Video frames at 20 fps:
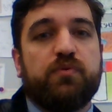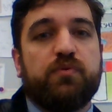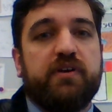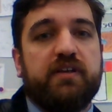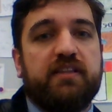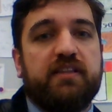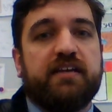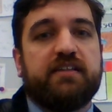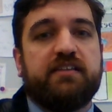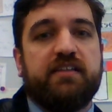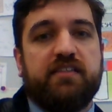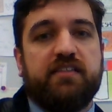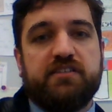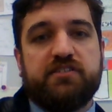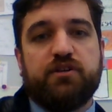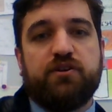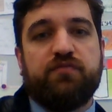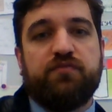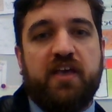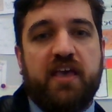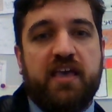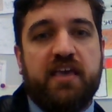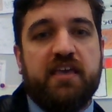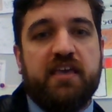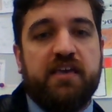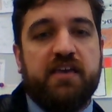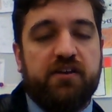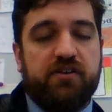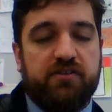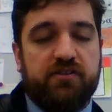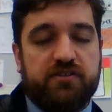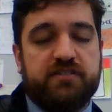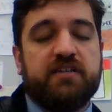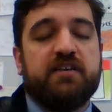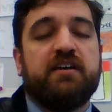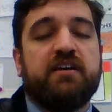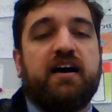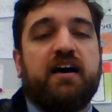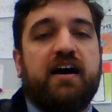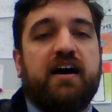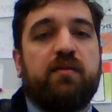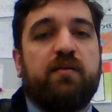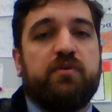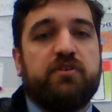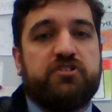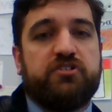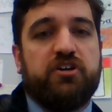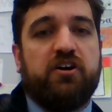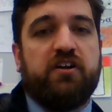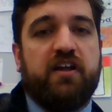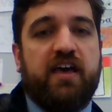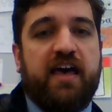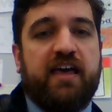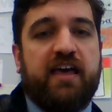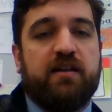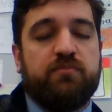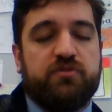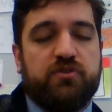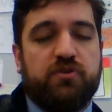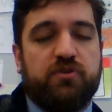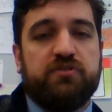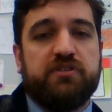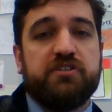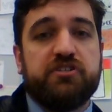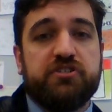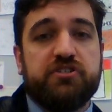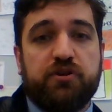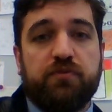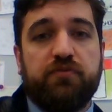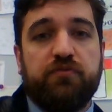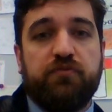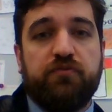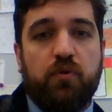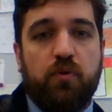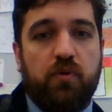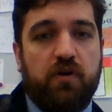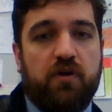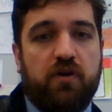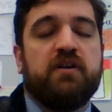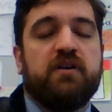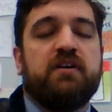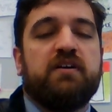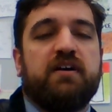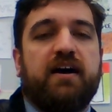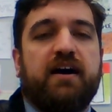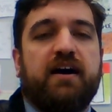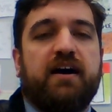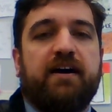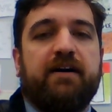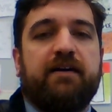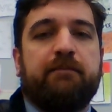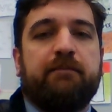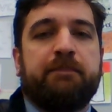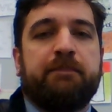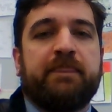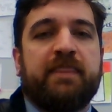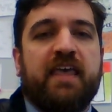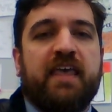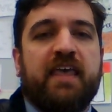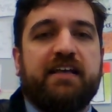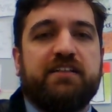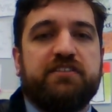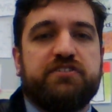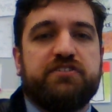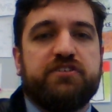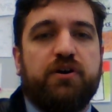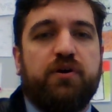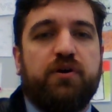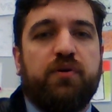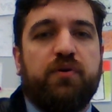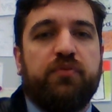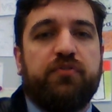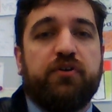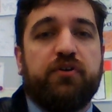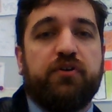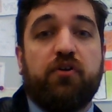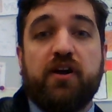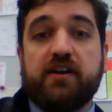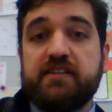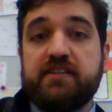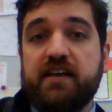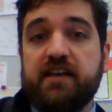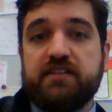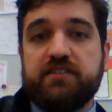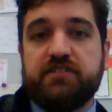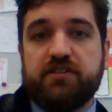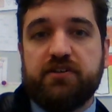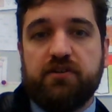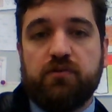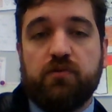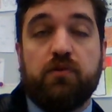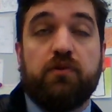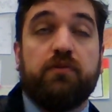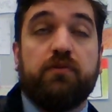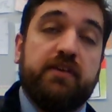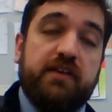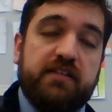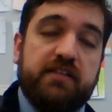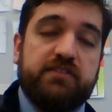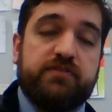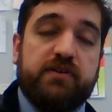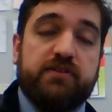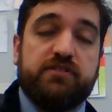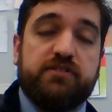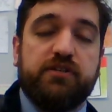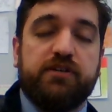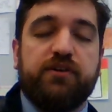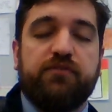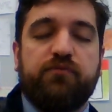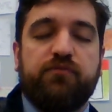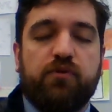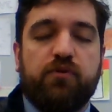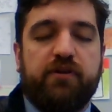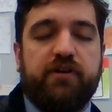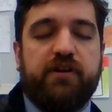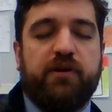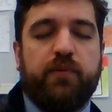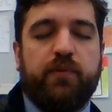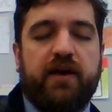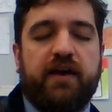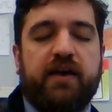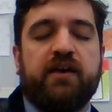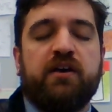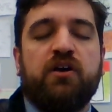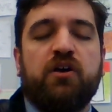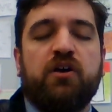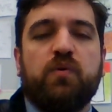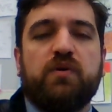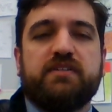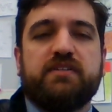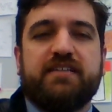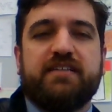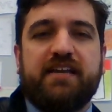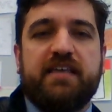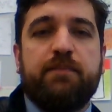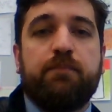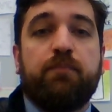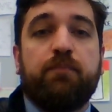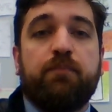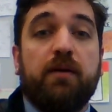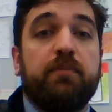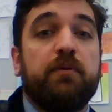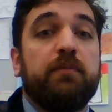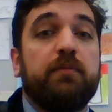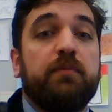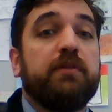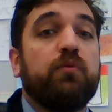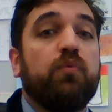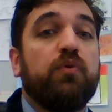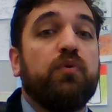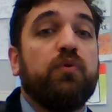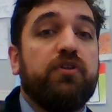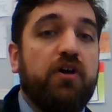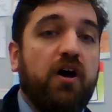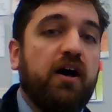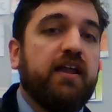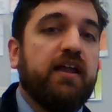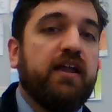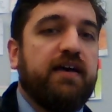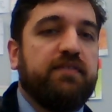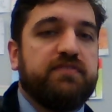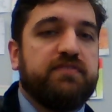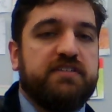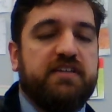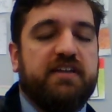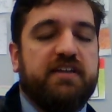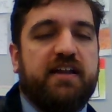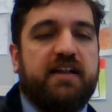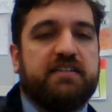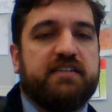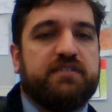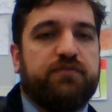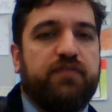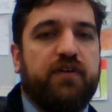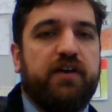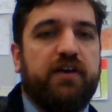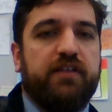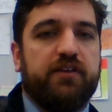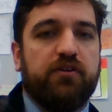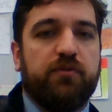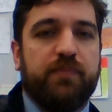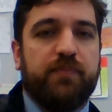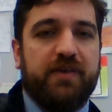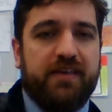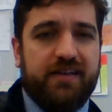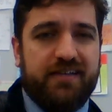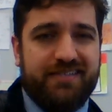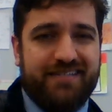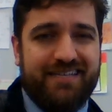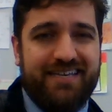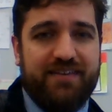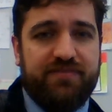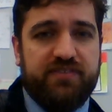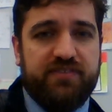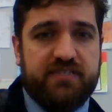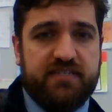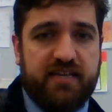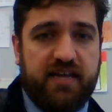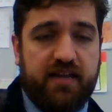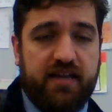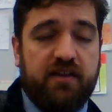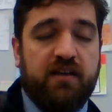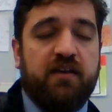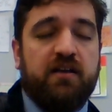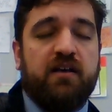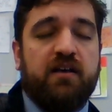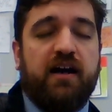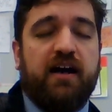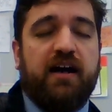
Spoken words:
were reelected. They served 8 years, but John Adams only served 4. And so the correct answer, or the answer I was looking for anyway, was that he probably would not have seen it as a failure, because he even said,